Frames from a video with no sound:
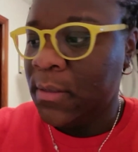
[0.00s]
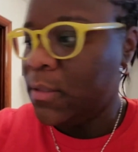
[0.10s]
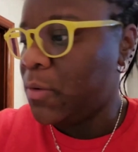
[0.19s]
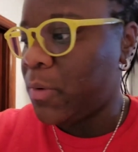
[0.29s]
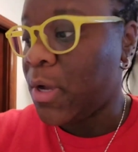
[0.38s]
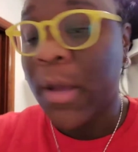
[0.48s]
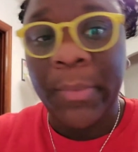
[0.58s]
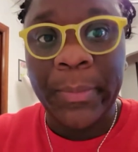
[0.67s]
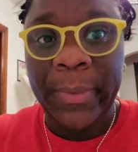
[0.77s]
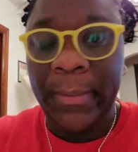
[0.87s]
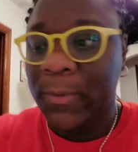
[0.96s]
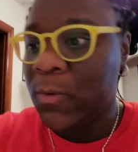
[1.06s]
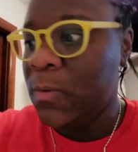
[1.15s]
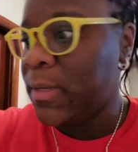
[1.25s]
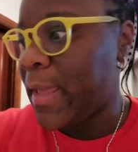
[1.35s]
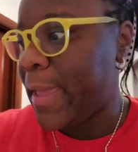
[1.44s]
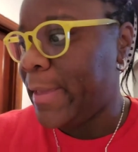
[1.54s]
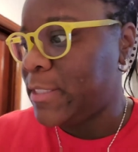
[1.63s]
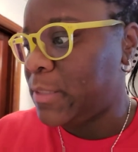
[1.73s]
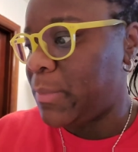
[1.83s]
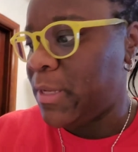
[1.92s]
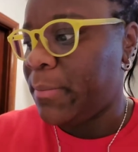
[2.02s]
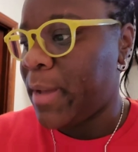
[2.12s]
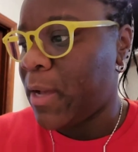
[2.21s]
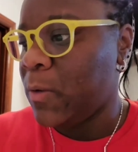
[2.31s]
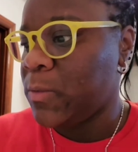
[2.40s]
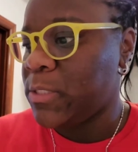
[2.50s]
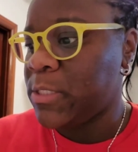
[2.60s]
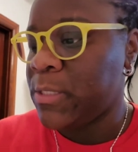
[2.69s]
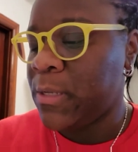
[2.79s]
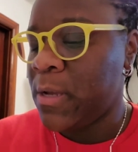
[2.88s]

there were a couple of people who had asked me about